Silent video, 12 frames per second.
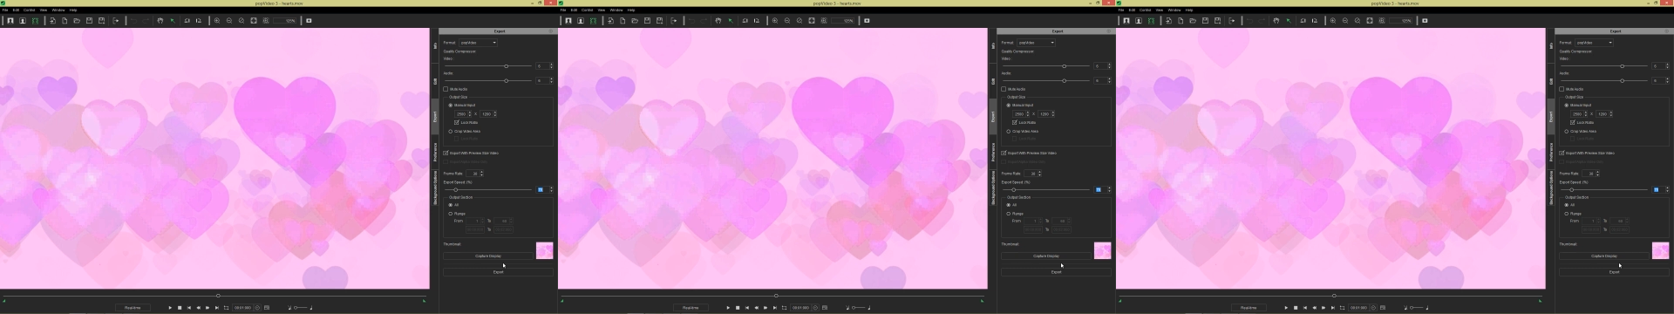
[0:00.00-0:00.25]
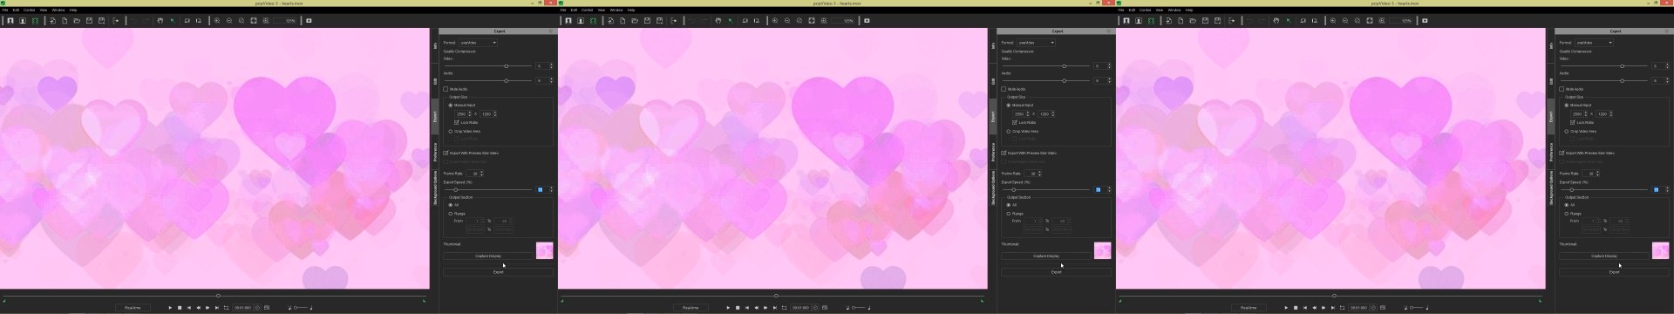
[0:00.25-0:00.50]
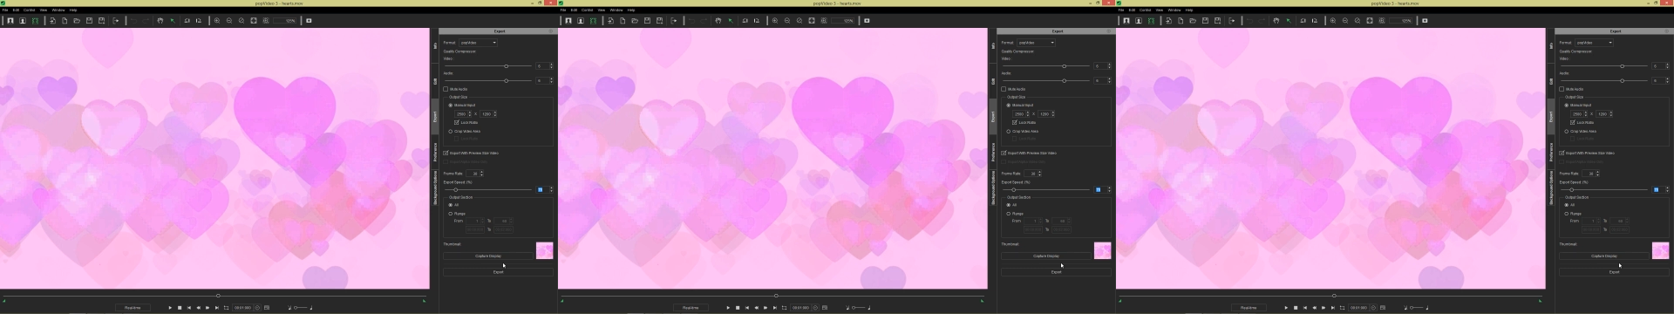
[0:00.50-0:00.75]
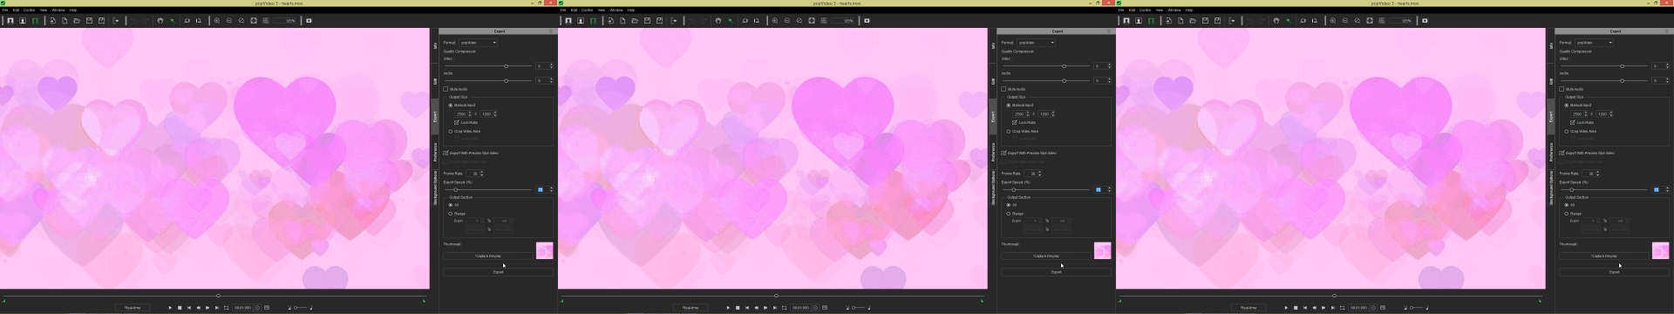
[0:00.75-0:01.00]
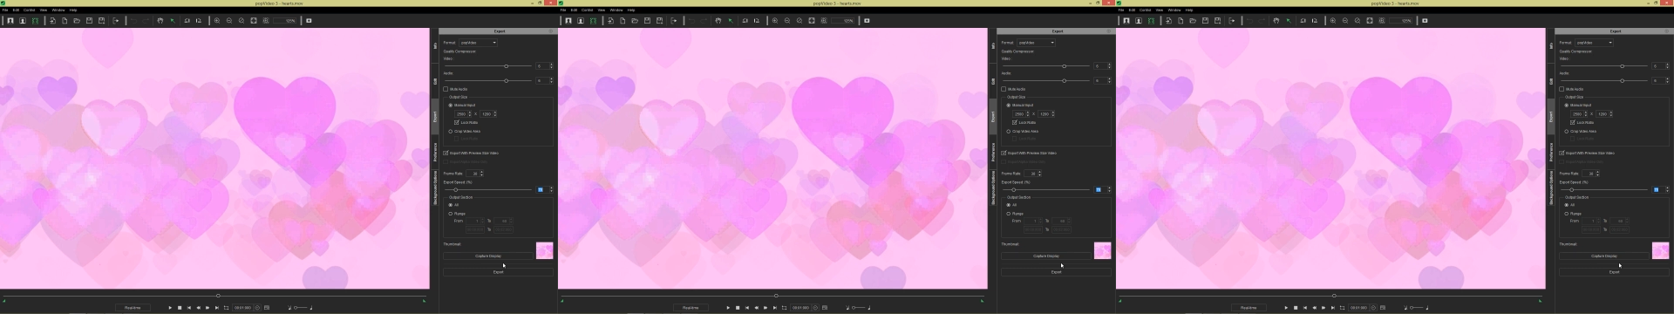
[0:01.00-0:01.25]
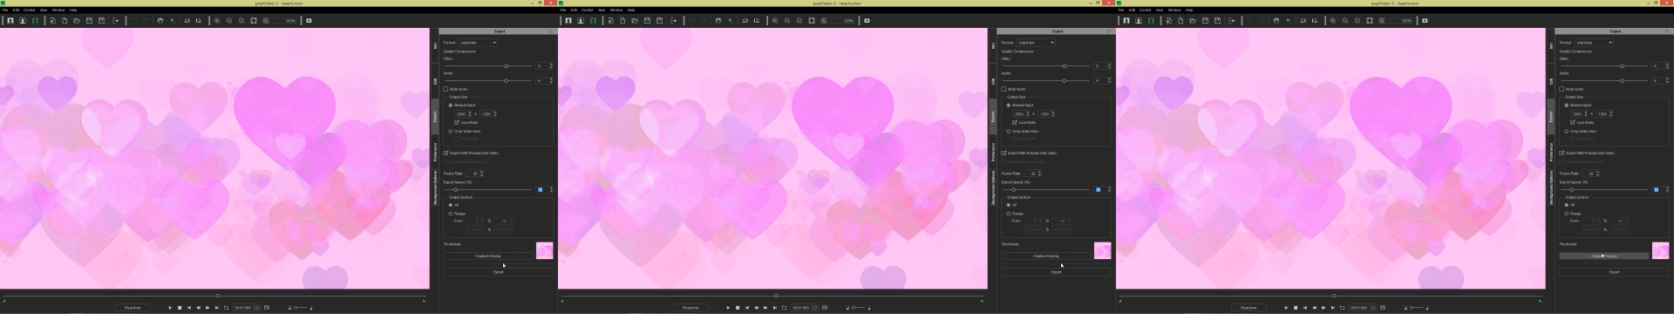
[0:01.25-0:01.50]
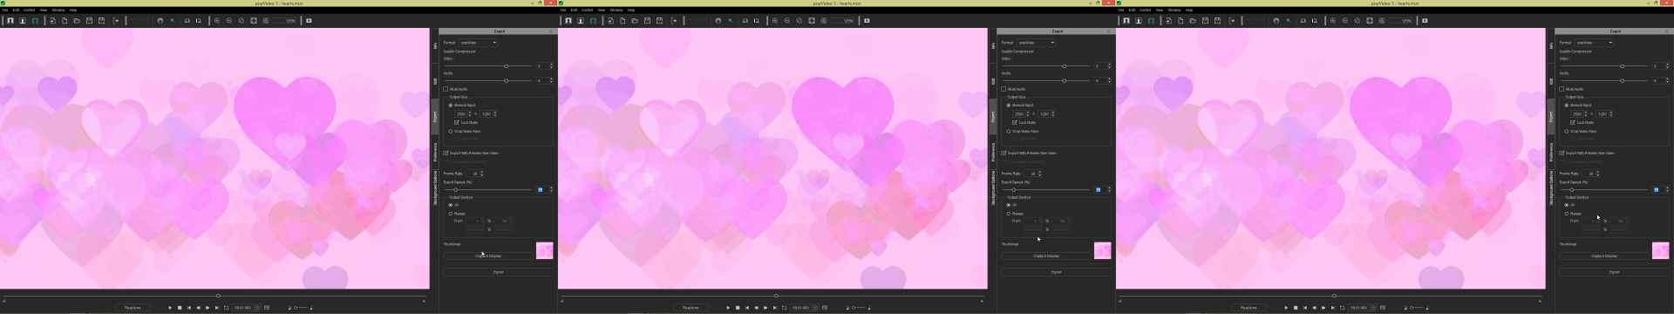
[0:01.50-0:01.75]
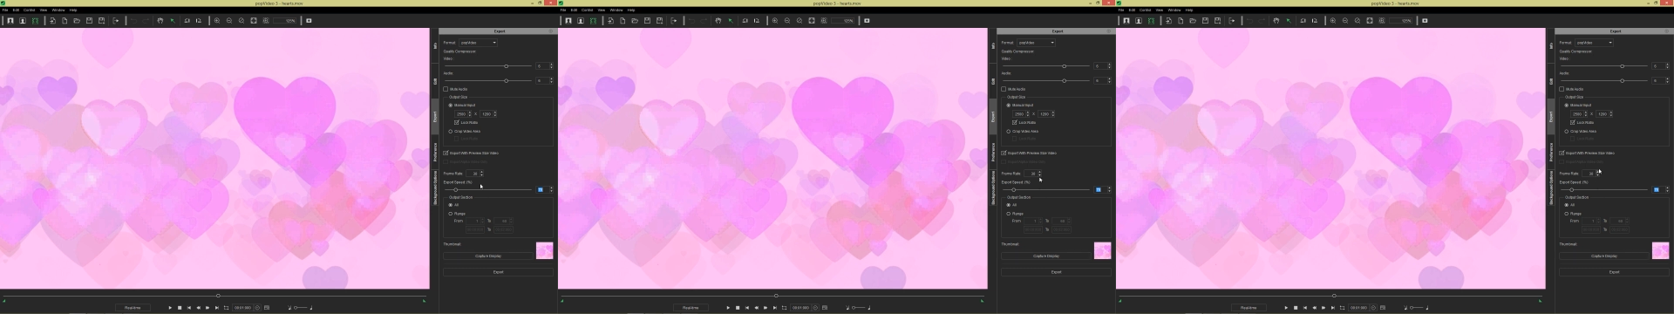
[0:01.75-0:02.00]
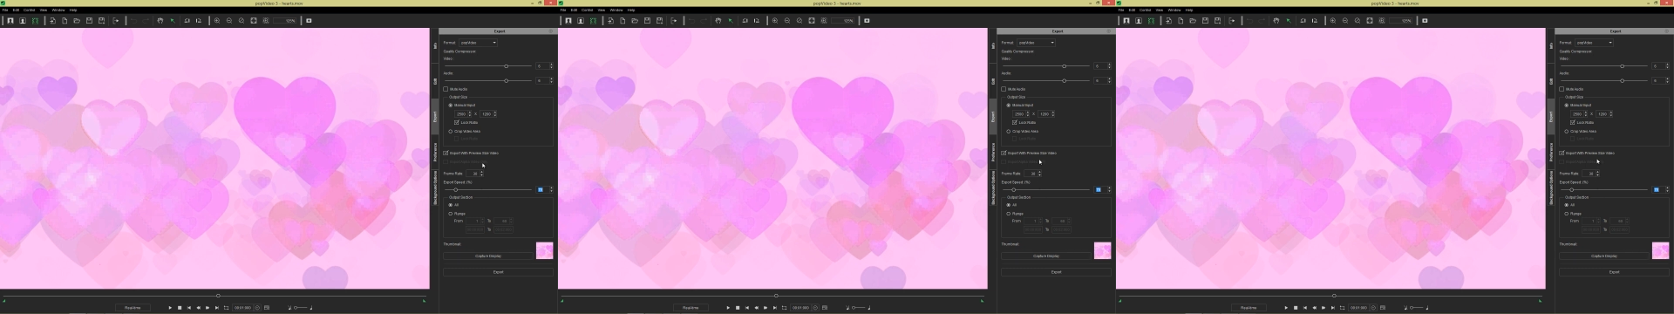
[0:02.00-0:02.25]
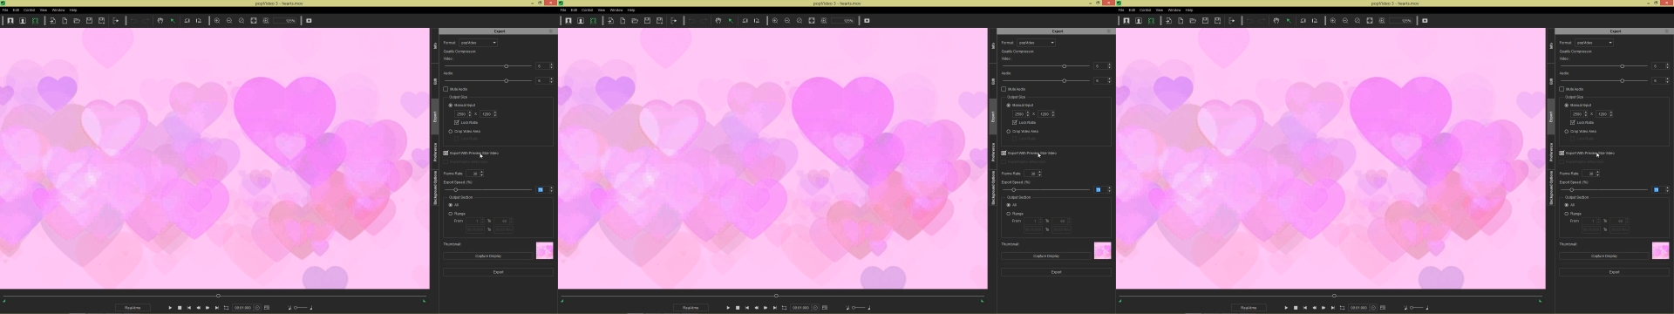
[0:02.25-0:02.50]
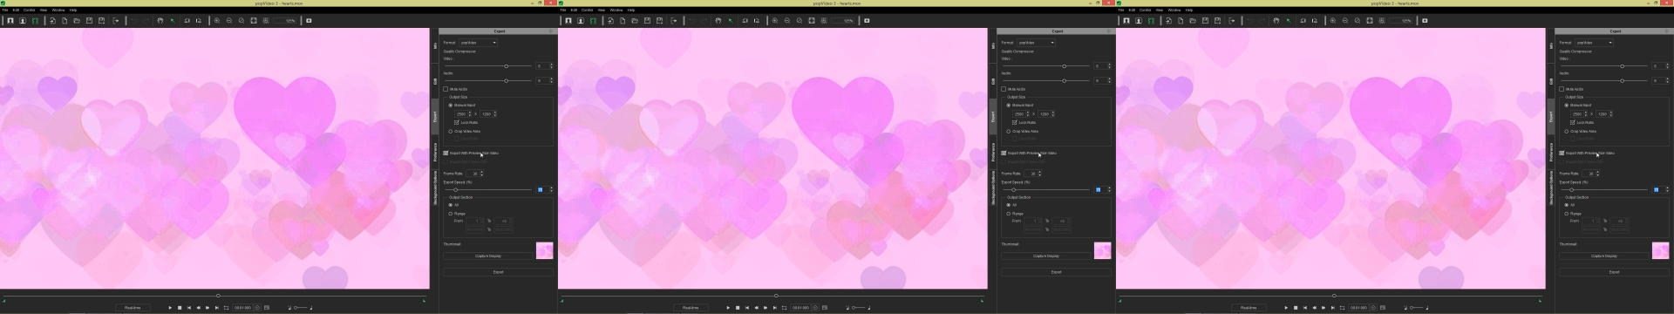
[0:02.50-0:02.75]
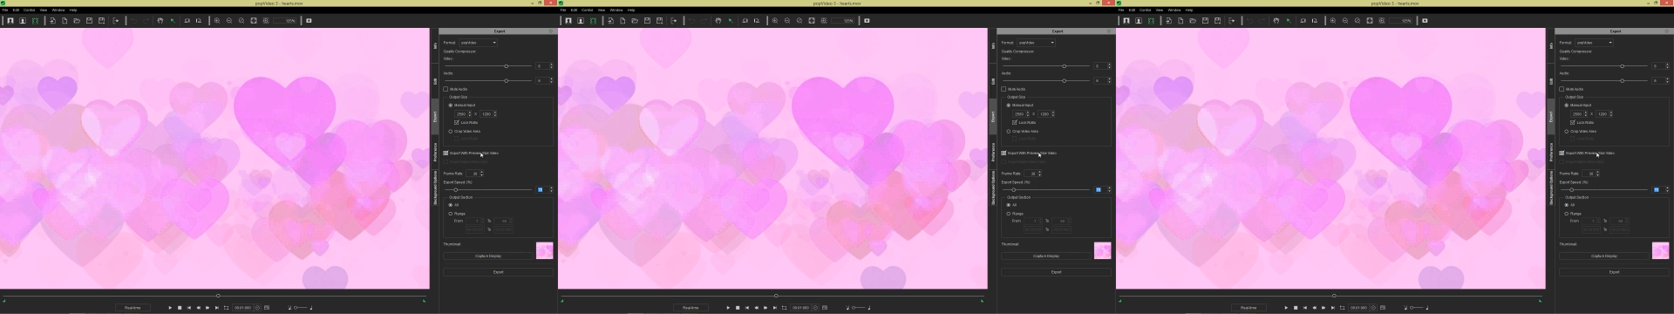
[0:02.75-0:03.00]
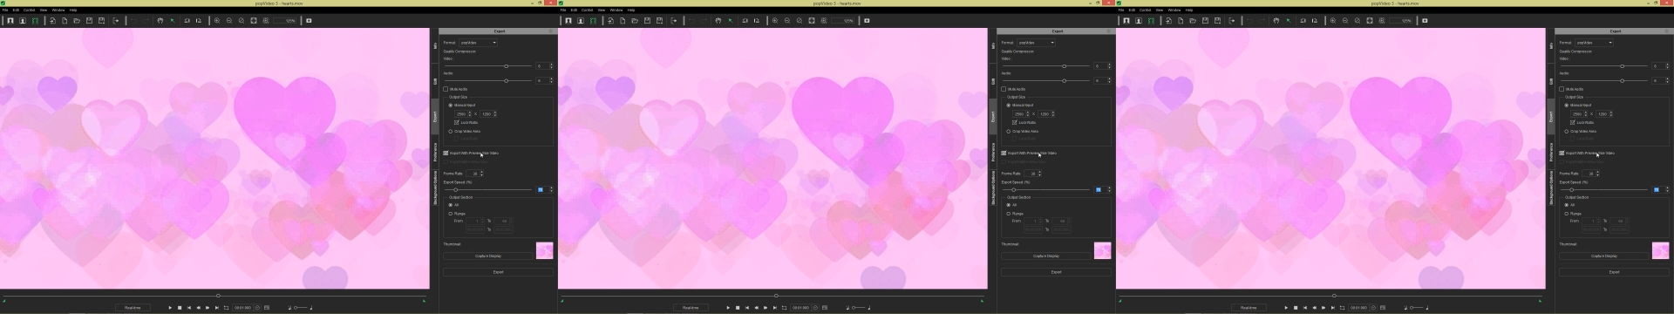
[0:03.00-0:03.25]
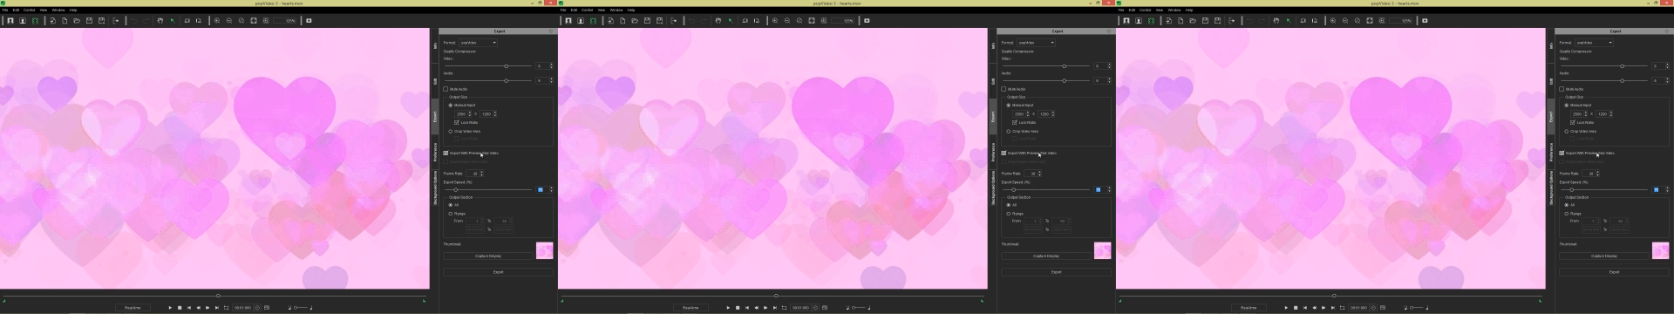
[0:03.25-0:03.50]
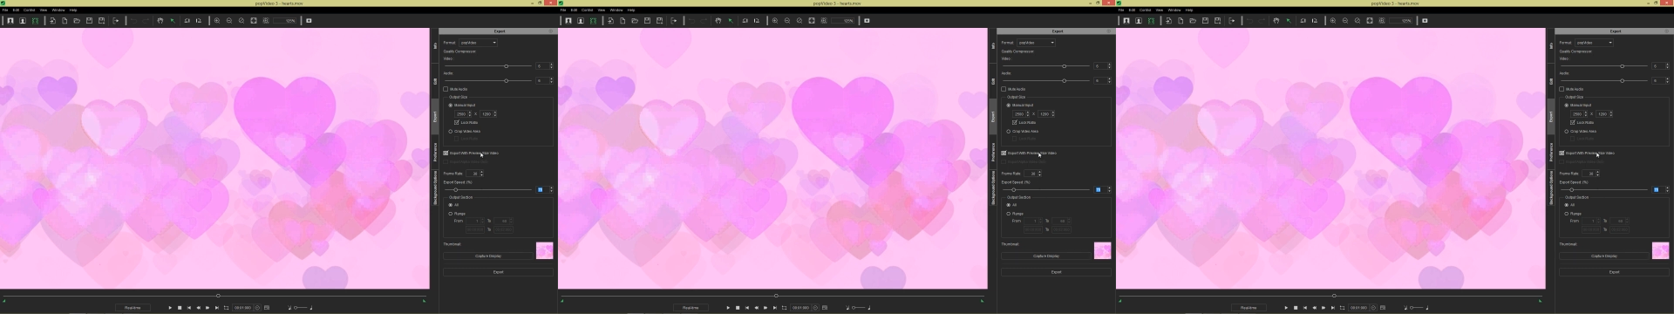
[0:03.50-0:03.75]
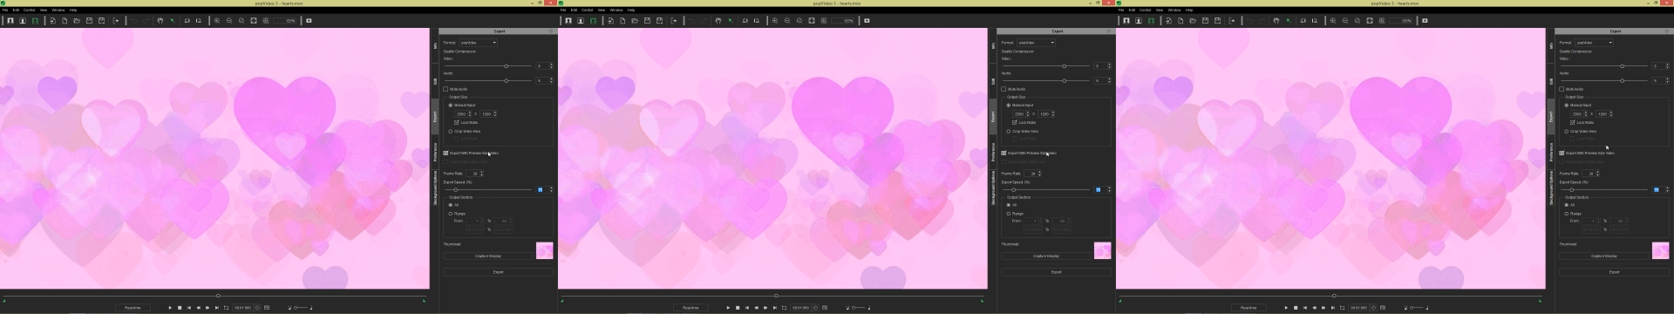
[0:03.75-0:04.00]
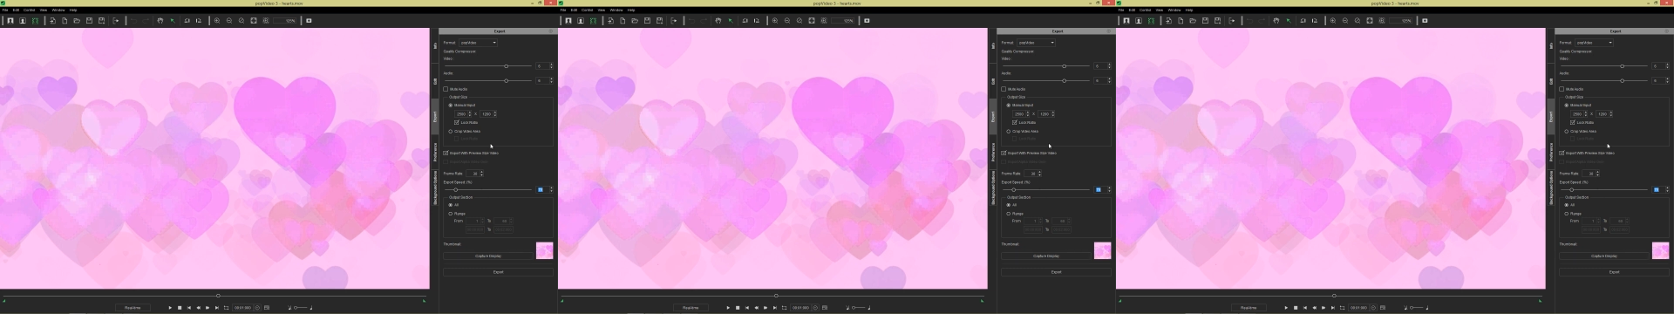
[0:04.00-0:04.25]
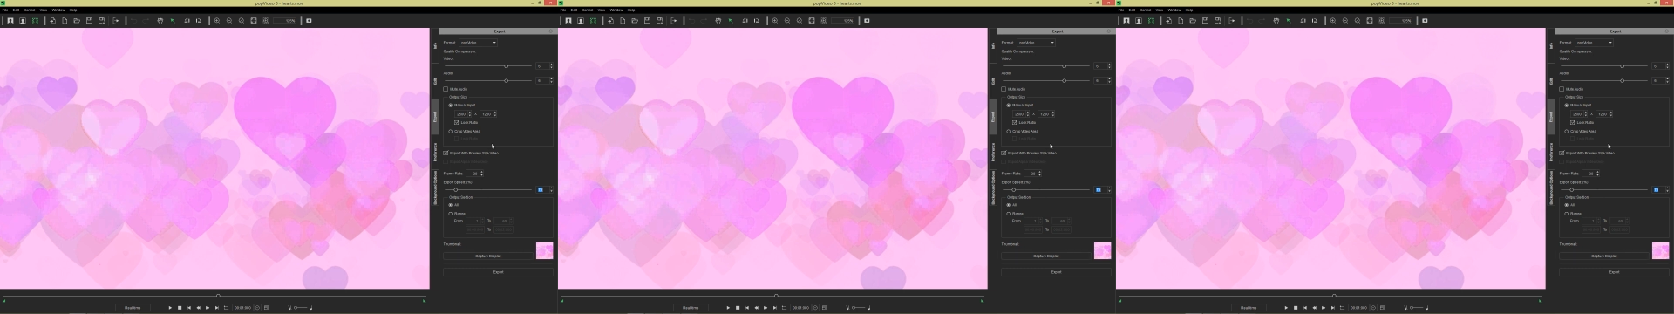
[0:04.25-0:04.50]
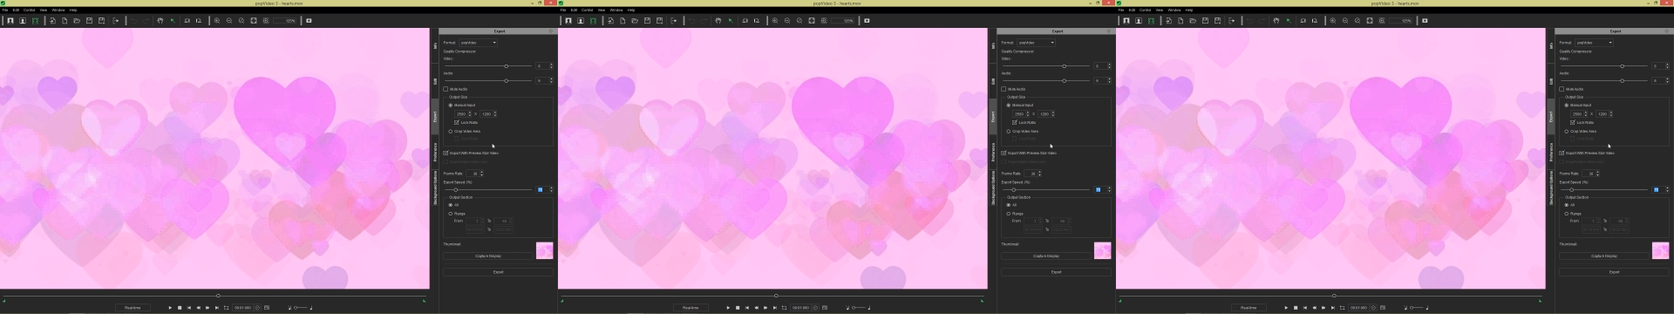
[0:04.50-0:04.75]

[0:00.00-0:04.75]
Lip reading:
No face is visible, so there are no lips to read.